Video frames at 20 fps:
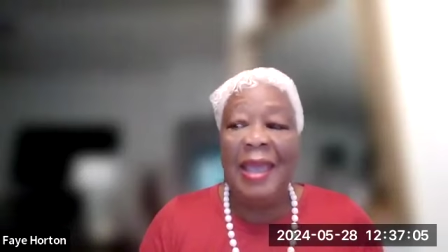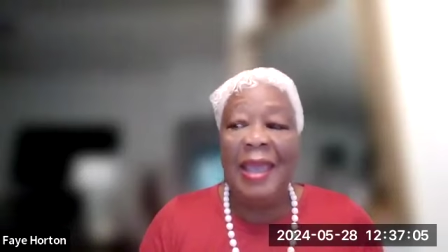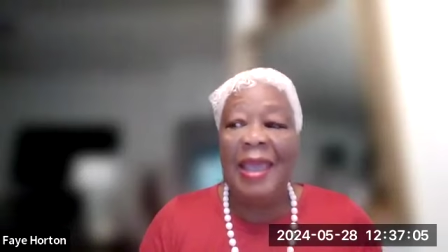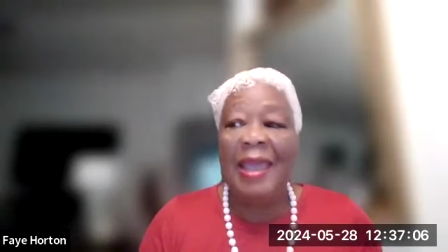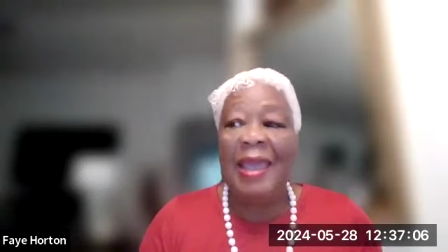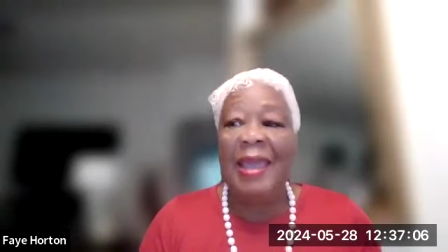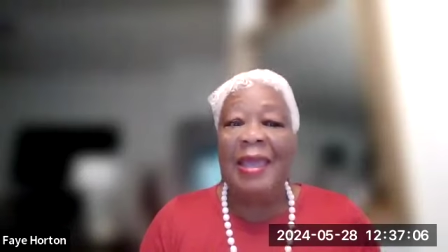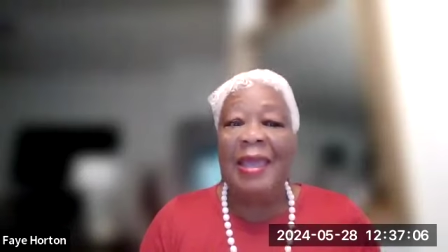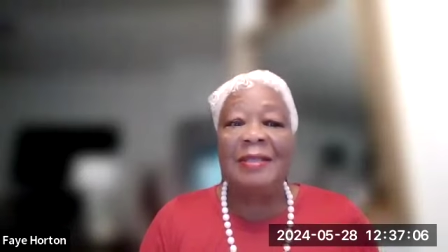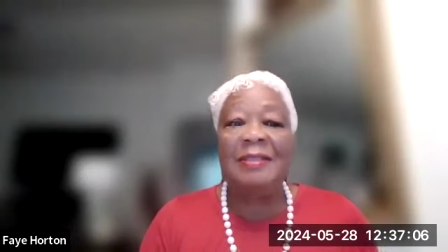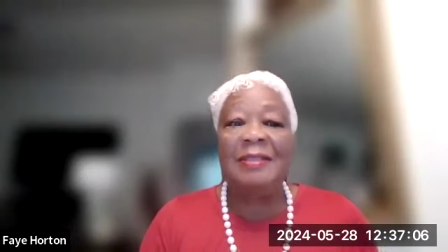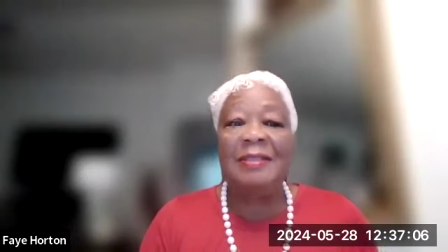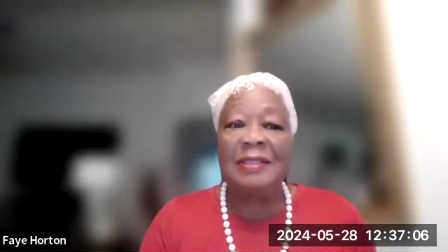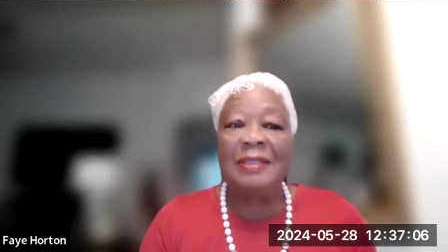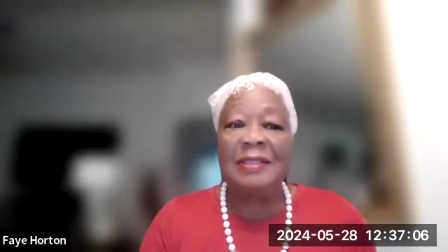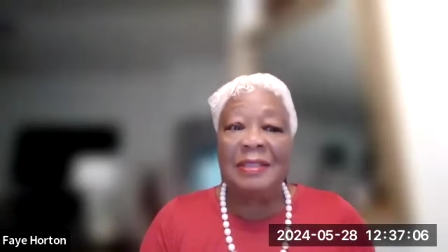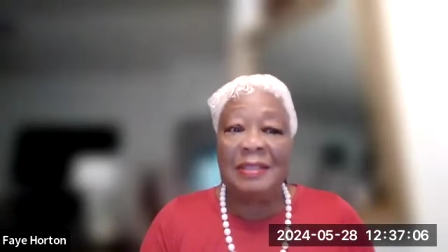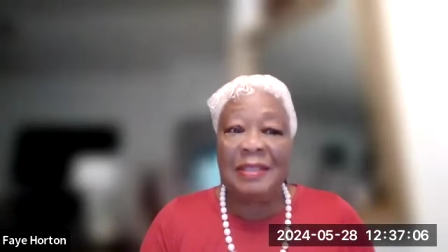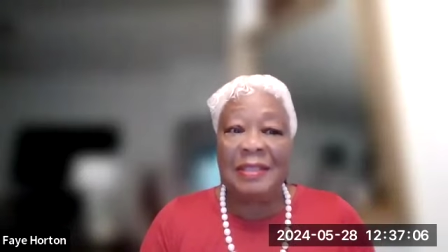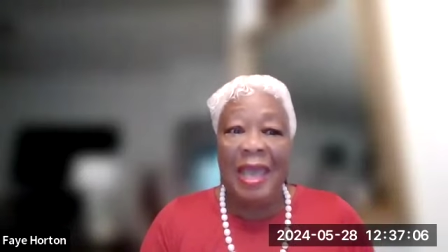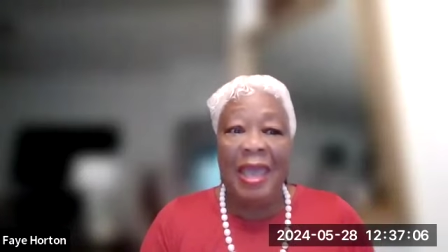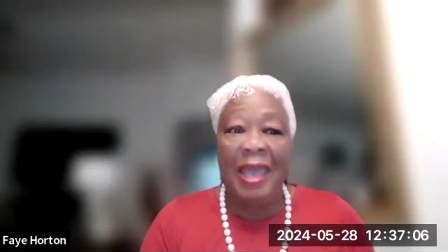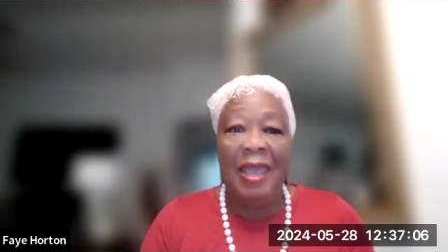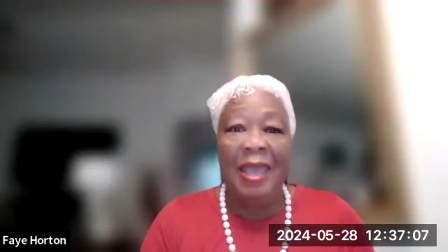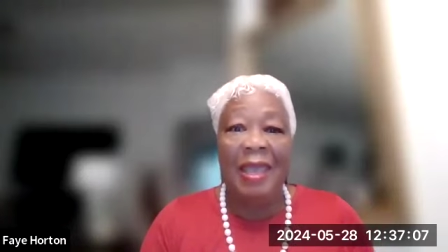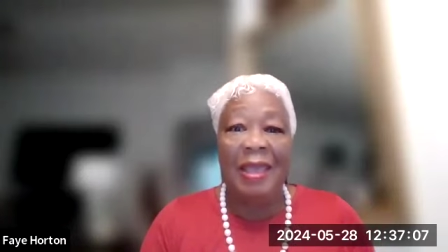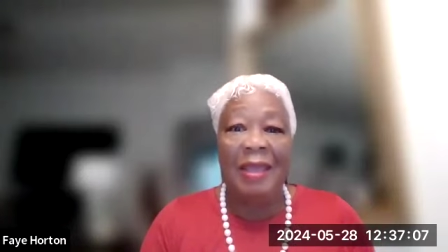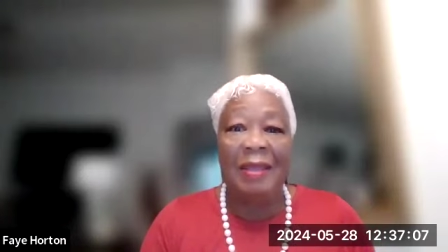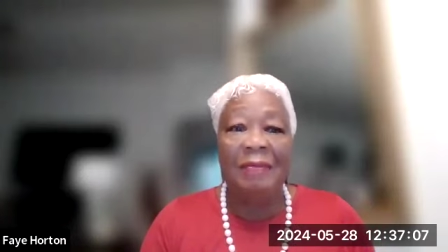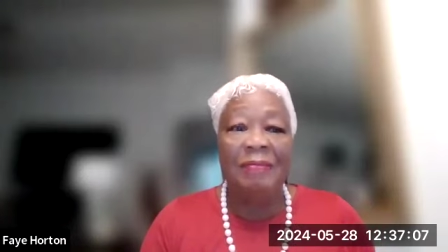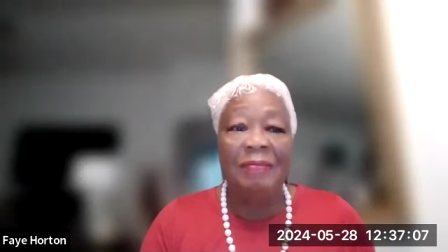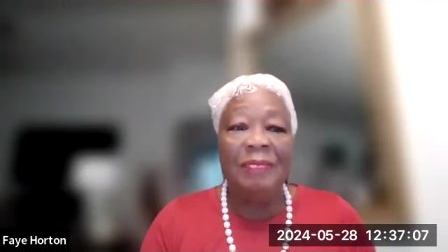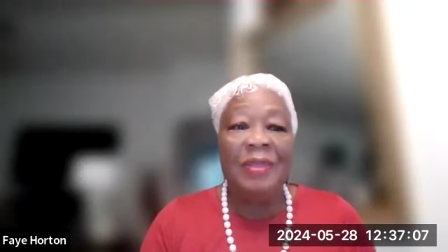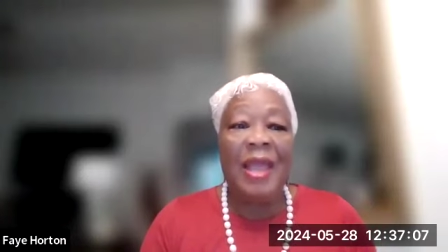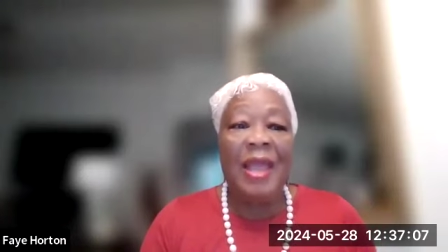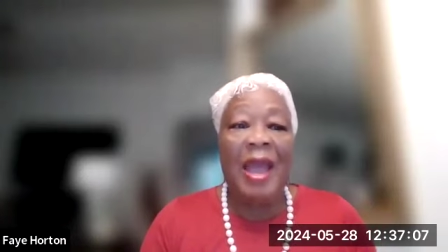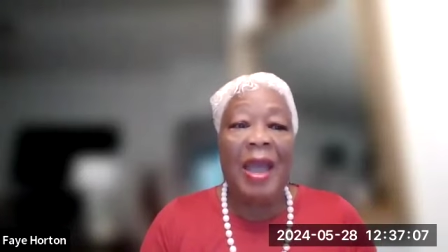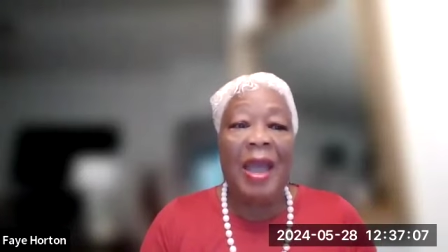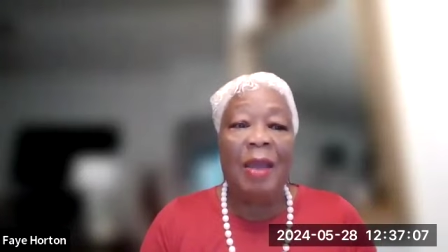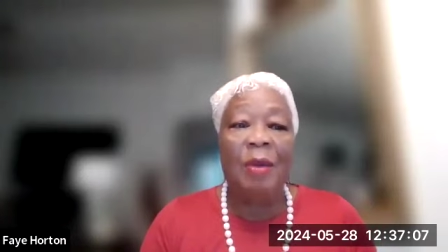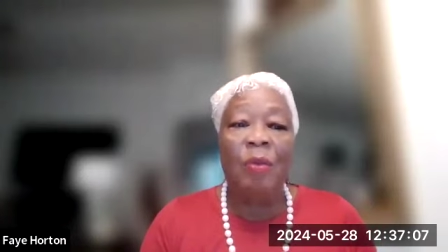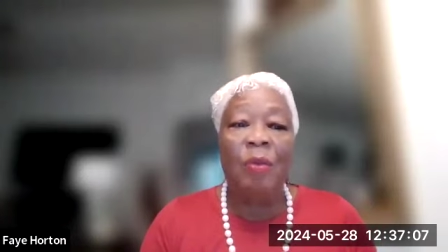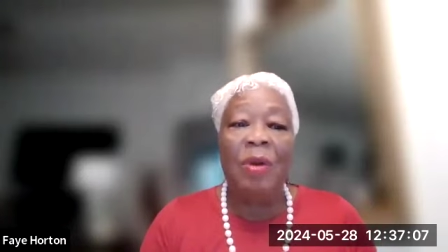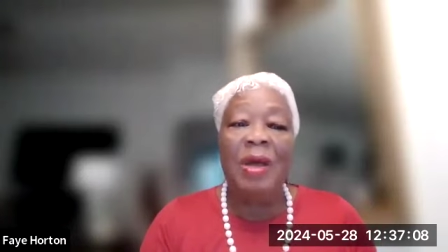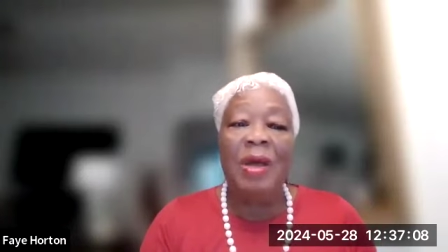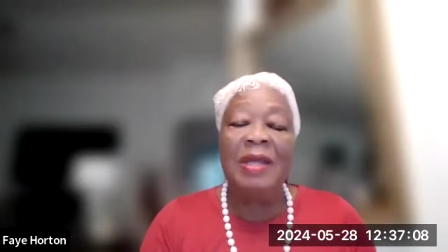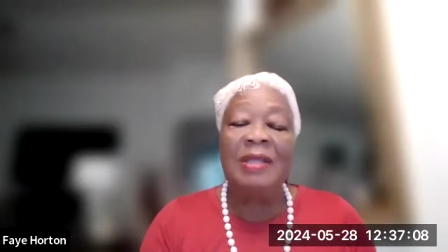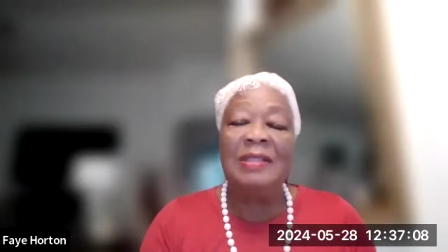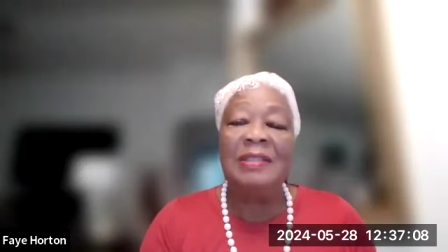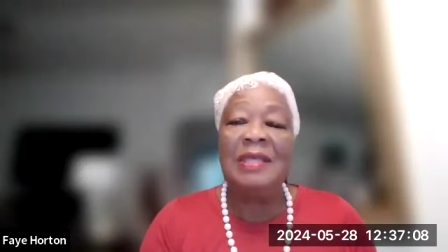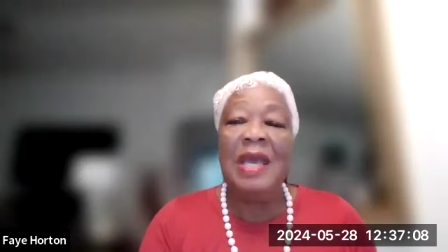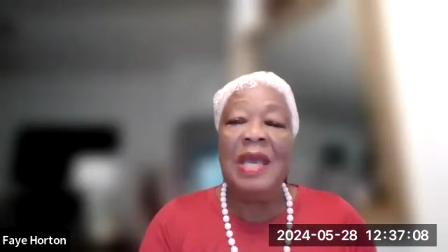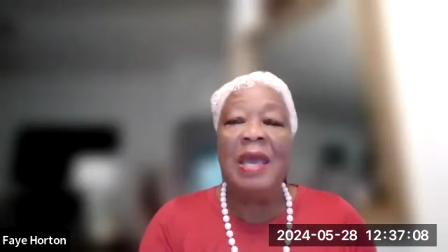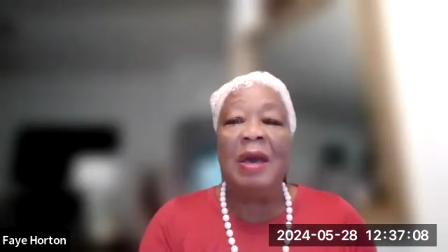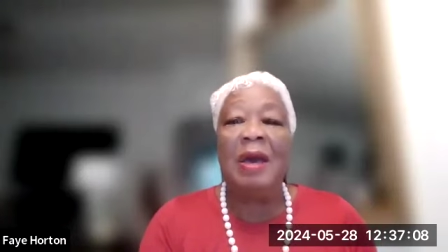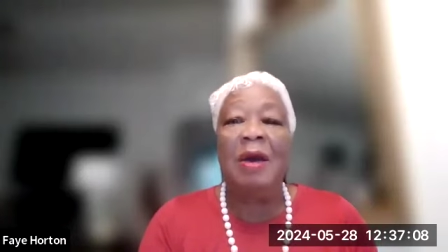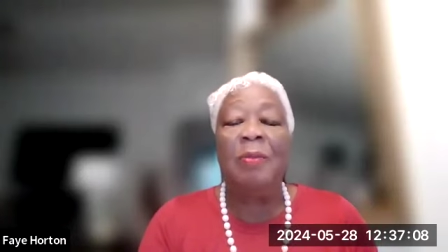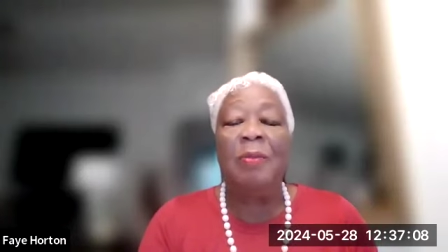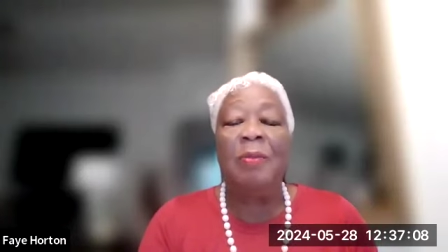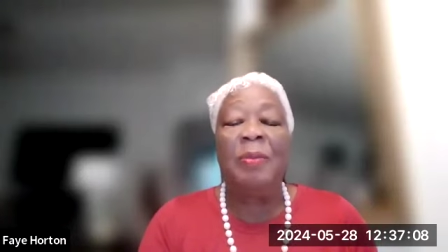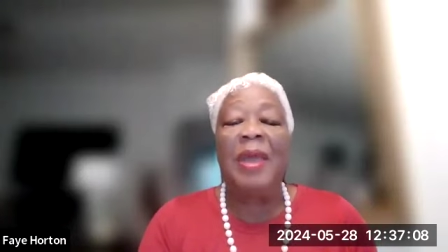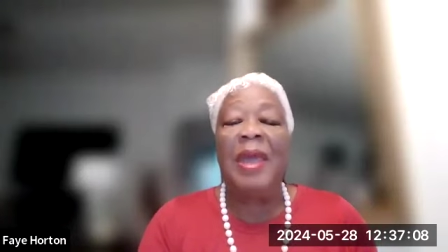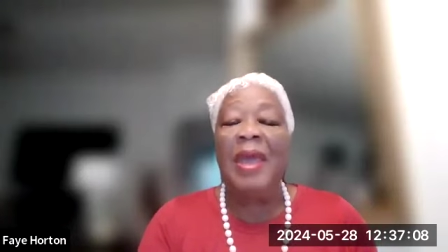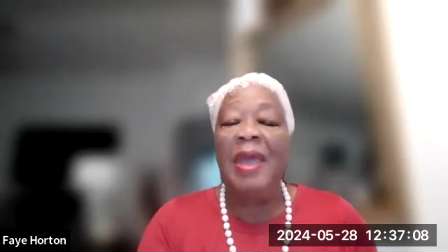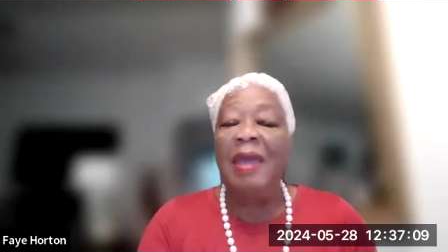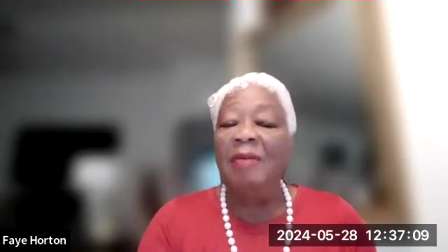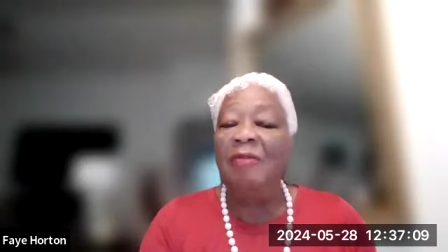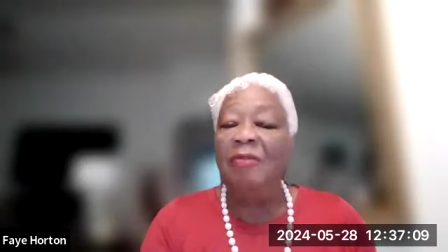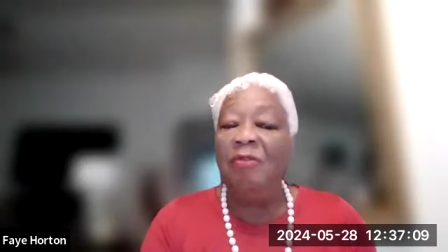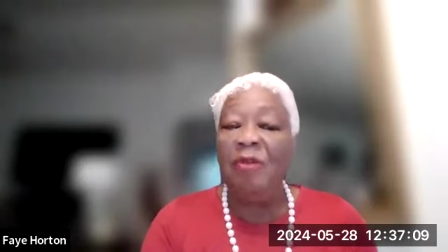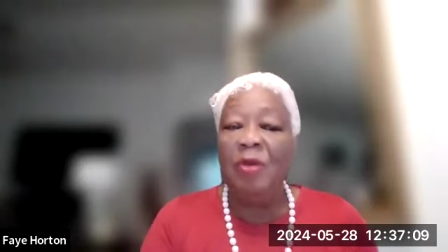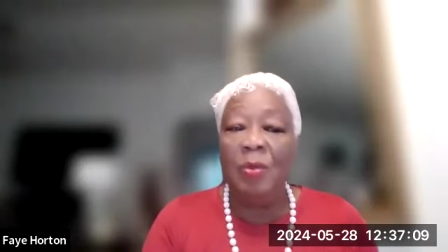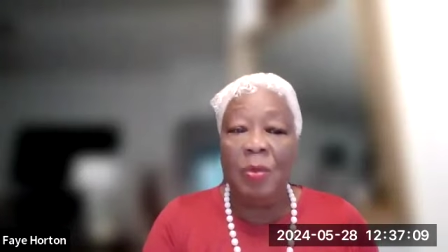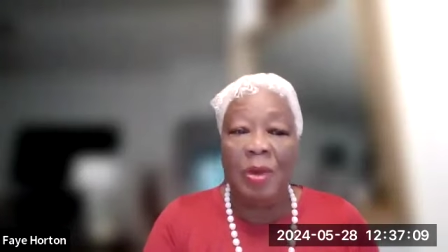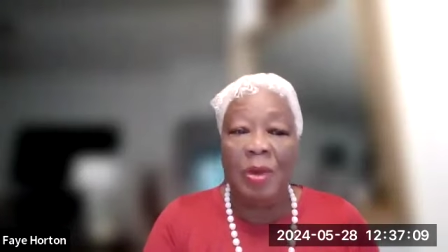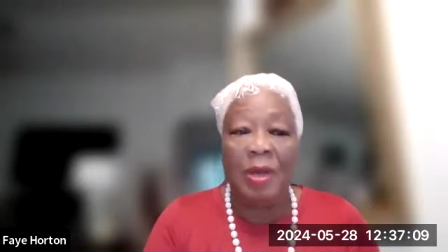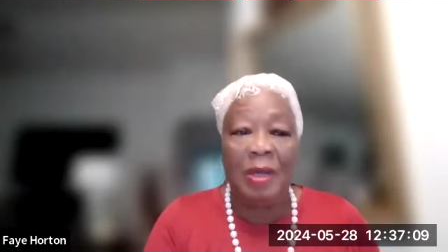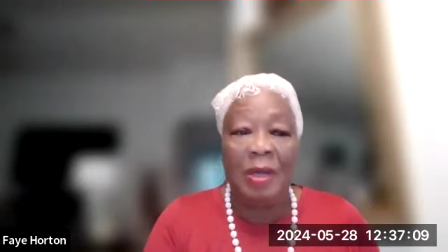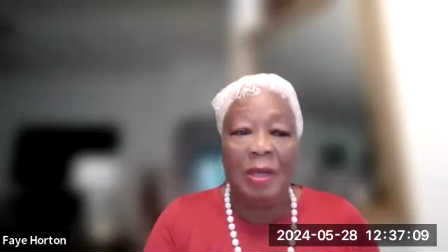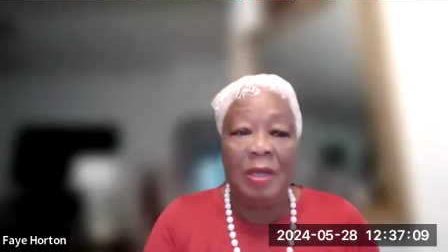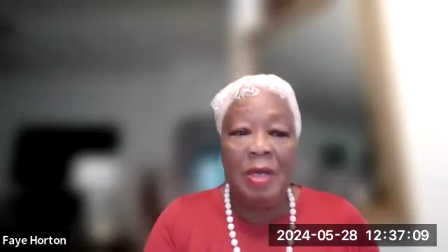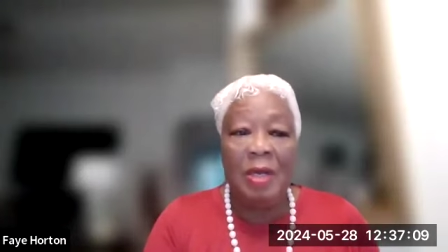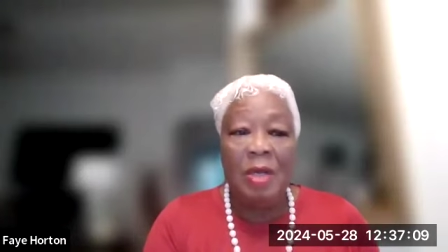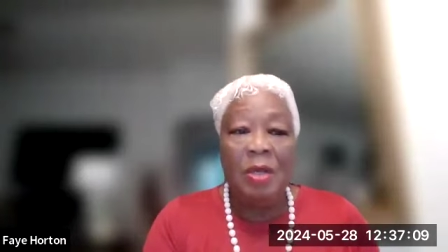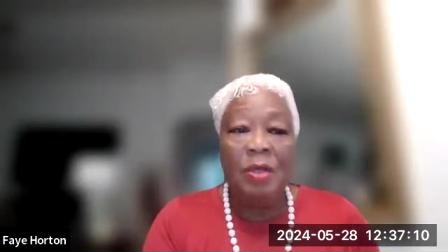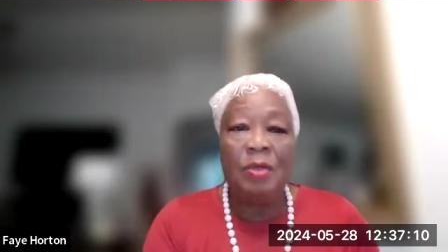And today, I want to help everyone